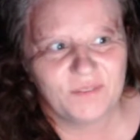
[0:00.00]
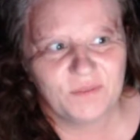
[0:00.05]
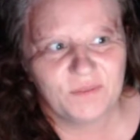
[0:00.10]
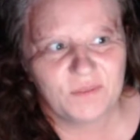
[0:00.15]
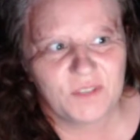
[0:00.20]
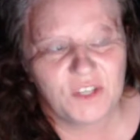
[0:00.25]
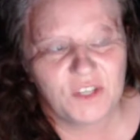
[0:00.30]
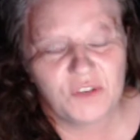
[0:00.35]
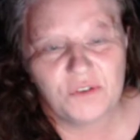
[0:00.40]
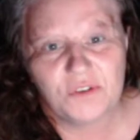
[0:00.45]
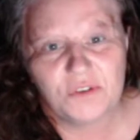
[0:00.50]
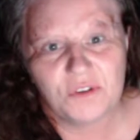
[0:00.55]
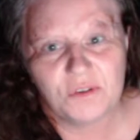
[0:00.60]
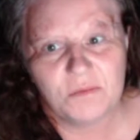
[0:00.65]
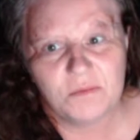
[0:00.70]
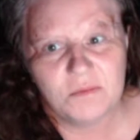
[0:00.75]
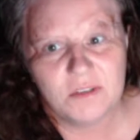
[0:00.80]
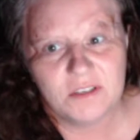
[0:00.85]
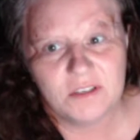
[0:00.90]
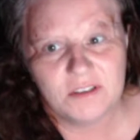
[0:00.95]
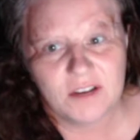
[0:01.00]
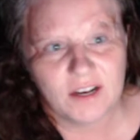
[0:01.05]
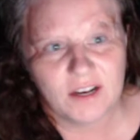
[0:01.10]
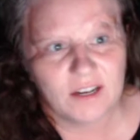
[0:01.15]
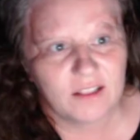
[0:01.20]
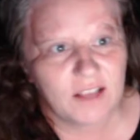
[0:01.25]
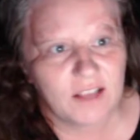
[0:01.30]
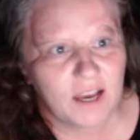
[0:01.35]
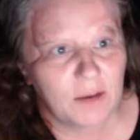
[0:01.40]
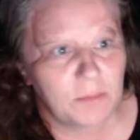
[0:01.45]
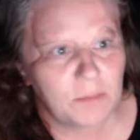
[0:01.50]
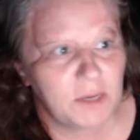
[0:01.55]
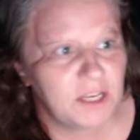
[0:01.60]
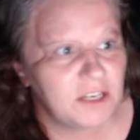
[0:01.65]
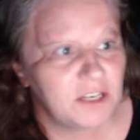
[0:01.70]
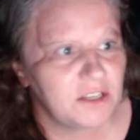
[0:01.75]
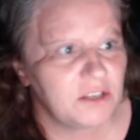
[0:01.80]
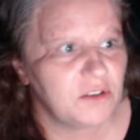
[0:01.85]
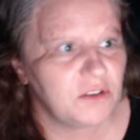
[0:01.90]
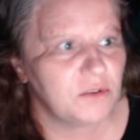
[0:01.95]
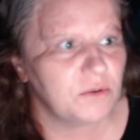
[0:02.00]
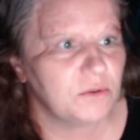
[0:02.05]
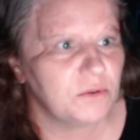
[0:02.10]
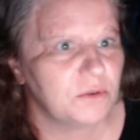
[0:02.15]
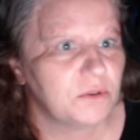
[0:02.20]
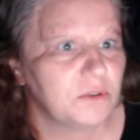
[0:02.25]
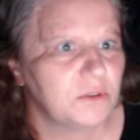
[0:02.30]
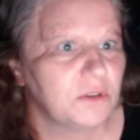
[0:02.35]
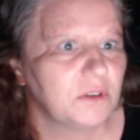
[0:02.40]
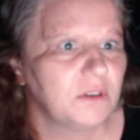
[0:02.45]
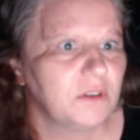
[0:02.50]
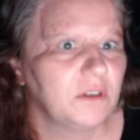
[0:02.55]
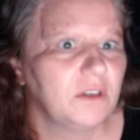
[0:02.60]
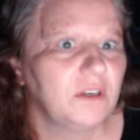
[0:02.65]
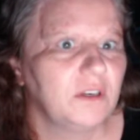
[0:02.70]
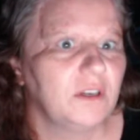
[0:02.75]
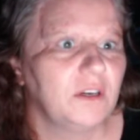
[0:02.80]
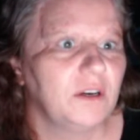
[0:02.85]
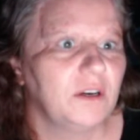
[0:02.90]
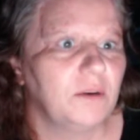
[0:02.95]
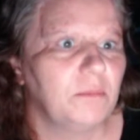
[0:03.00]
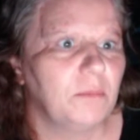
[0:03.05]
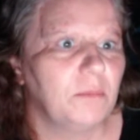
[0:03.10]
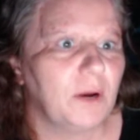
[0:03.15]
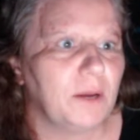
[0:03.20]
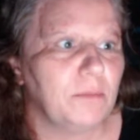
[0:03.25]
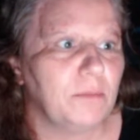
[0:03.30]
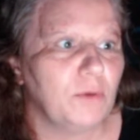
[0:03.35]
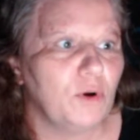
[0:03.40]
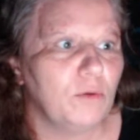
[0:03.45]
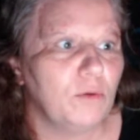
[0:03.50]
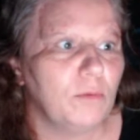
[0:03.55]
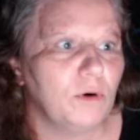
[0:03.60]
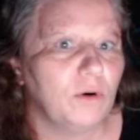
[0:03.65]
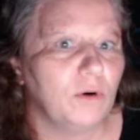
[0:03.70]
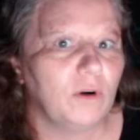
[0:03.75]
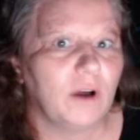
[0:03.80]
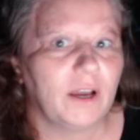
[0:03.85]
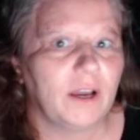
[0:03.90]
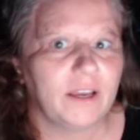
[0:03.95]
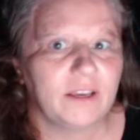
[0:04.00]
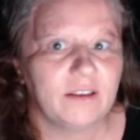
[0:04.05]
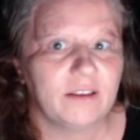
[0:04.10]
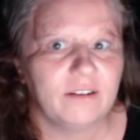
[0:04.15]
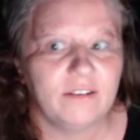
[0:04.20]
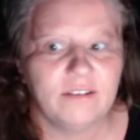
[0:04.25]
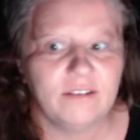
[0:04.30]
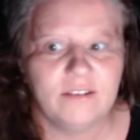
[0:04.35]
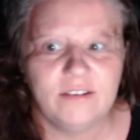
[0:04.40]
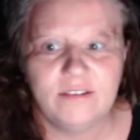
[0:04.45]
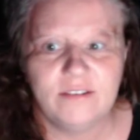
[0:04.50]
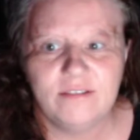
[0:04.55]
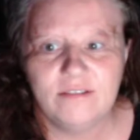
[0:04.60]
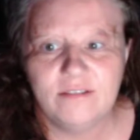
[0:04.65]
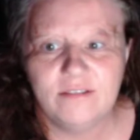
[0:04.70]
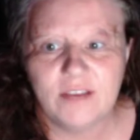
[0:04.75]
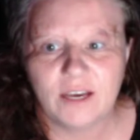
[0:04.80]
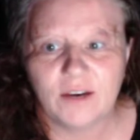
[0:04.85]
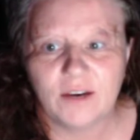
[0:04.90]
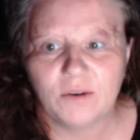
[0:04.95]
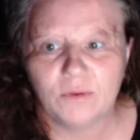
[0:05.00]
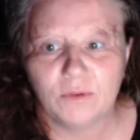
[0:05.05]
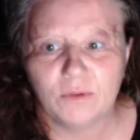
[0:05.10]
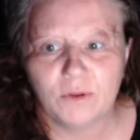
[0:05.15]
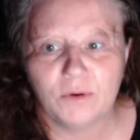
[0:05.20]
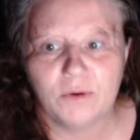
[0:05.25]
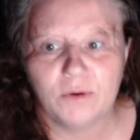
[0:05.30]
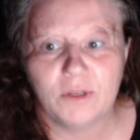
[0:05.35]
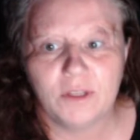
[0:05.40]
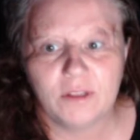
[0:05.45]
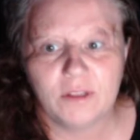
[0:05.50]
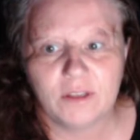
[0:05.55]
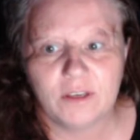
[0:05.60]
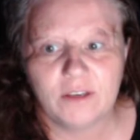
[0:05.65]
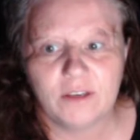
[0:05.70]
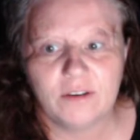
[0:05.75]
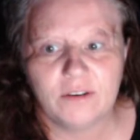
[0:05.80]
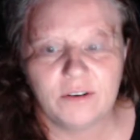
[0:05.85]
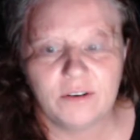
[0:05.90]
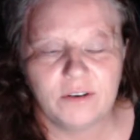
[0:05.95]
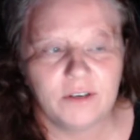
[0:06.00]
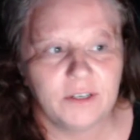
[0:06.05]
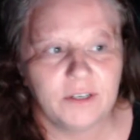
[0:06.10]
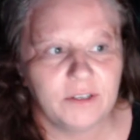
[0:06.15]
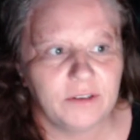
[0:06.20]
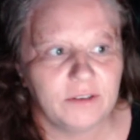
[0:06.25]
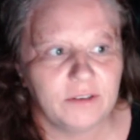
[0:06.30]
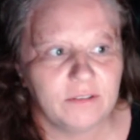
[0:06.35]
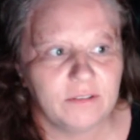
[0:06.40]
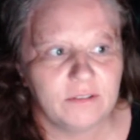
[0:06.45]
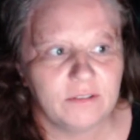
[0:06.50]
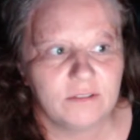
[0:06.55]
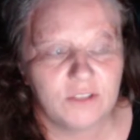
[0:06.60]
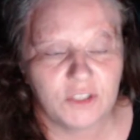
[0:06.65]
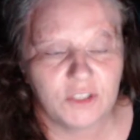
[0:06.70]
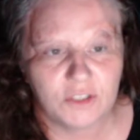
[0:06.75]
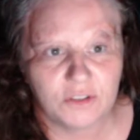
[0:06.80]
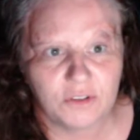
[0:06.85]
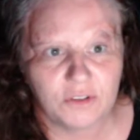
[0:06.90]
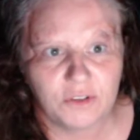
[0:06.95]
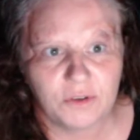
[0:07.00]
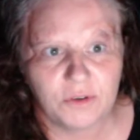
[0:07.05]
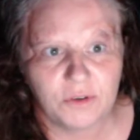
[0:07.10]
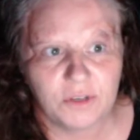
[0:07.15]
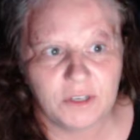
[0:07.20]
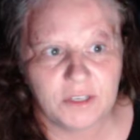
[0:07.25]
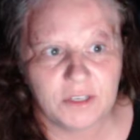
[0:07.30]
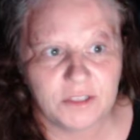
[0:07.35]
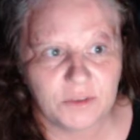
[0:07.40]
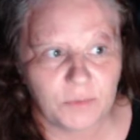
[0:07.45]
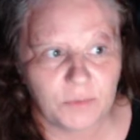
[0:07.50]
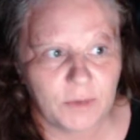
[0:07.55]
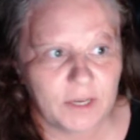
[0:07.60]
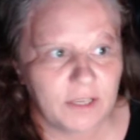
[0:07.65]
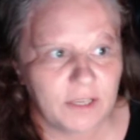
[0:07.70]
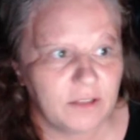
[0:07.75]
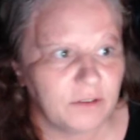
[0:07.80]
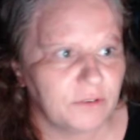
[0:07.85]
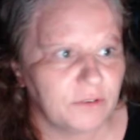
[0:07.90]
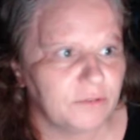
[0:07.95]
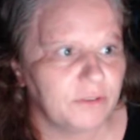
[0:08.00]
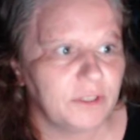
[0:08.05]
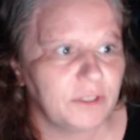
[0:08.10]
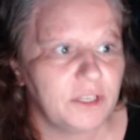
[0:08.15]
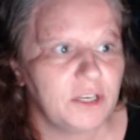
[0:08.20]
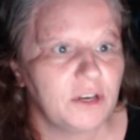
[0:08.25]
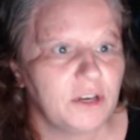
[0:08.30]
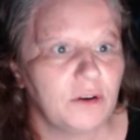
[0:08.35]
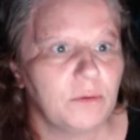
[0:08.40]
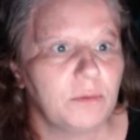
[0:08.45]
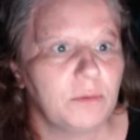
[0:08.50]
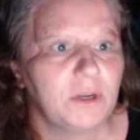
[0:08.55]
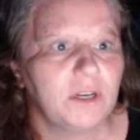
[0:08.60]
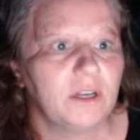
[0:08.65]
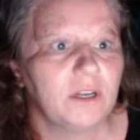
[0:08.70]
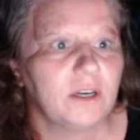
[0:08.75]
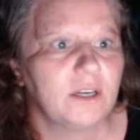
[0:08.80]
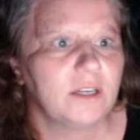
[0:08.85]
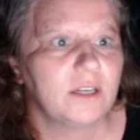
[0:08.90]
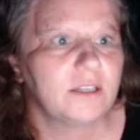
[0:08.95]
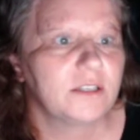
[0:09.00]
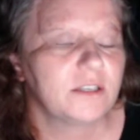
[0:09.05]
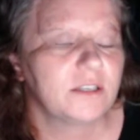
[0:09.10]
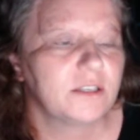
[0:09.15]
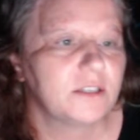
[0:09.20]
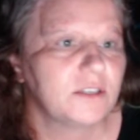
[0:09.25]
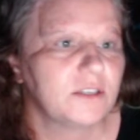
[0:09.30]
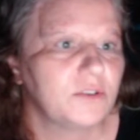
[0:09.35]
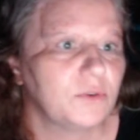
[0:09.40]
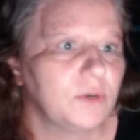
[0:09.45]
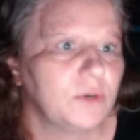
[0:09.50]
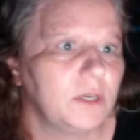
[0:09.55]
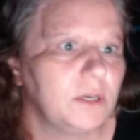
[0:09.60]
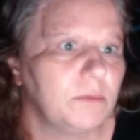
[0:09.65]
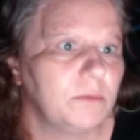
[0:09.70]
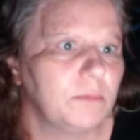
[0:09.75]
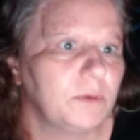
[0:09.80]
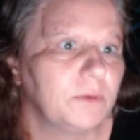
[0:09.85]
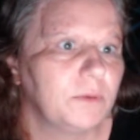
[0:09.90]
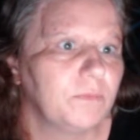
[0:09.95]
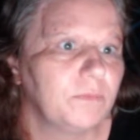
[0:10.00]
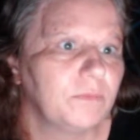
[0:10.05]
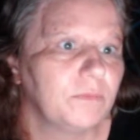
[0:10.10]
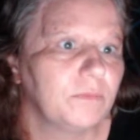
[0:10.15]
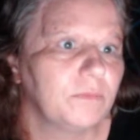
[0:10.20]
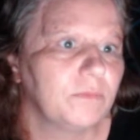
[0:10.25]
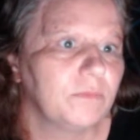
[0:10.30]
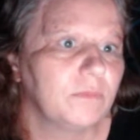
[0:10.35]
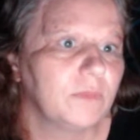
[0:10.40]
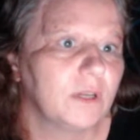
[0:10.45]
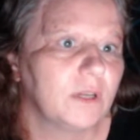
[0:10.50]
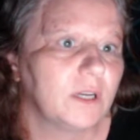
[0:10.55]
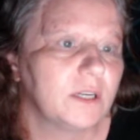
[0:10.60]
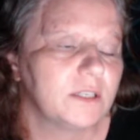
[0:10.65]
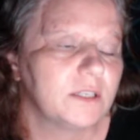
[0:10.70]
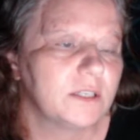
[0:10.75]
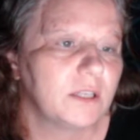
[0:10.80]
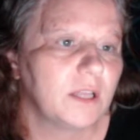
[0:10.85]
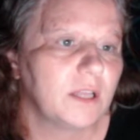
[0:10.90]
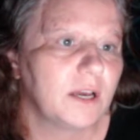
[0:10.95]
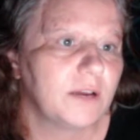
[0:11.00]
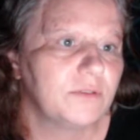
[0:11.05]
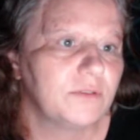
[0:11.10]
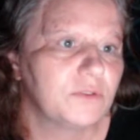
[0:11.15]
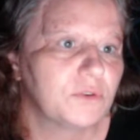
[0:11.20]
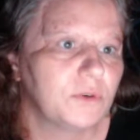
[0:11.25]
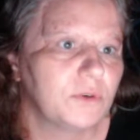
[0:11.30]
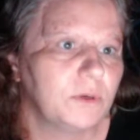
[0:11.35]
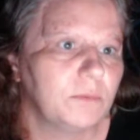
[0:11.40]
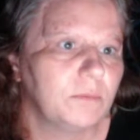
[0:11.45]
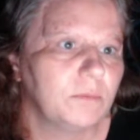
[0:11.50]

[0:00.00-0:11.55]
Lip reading: YouTube does not allow me to use my mobile. I can download it later and just load it as a regular video, but not as a stream, not as a live stream.